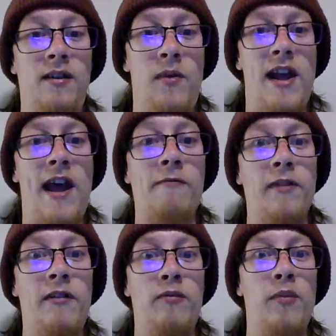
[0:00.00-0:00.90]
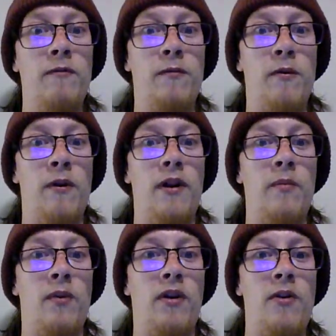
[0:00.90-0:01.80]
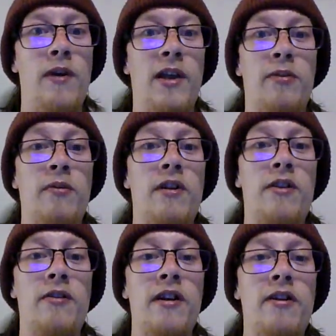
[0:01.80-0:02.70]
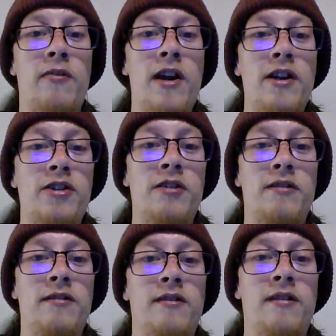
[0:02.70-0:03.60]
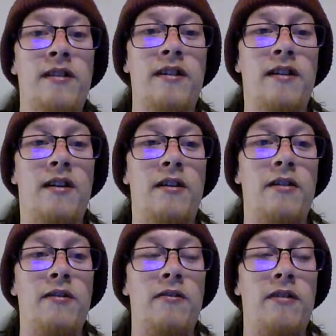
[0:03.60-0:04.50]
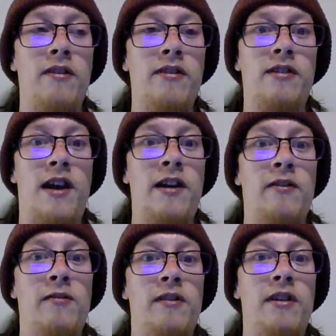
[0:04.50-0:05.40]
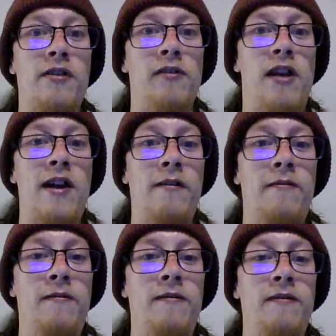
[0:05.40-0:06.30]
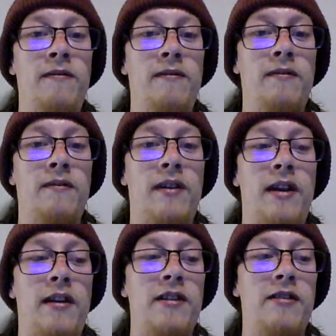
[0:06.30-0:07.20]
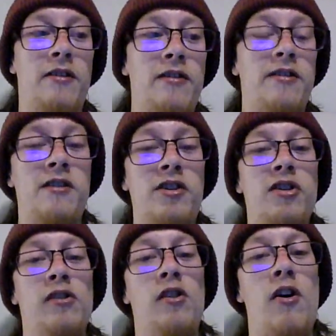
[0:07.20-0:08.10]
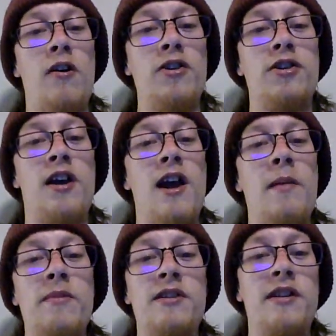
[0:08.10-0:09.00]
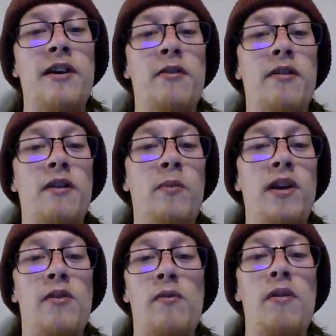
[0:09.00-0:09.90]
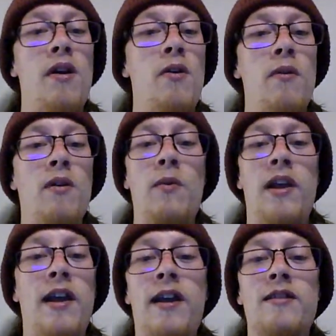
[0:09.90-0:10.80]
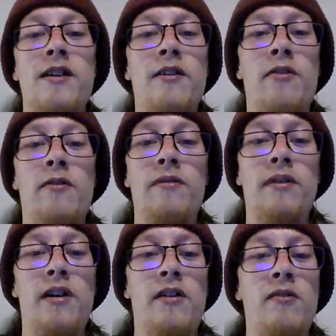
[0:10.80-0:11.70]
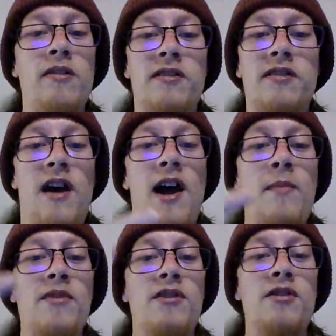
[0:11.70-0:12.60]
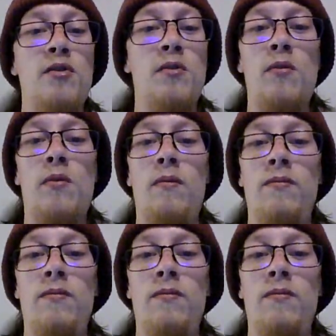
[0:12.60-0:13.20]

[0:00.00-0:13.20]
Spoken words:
we have lived before, and we're going through another iteration, another cycle, another life. And it's on such a large time scale that we don't know it. We can't tell, because time is so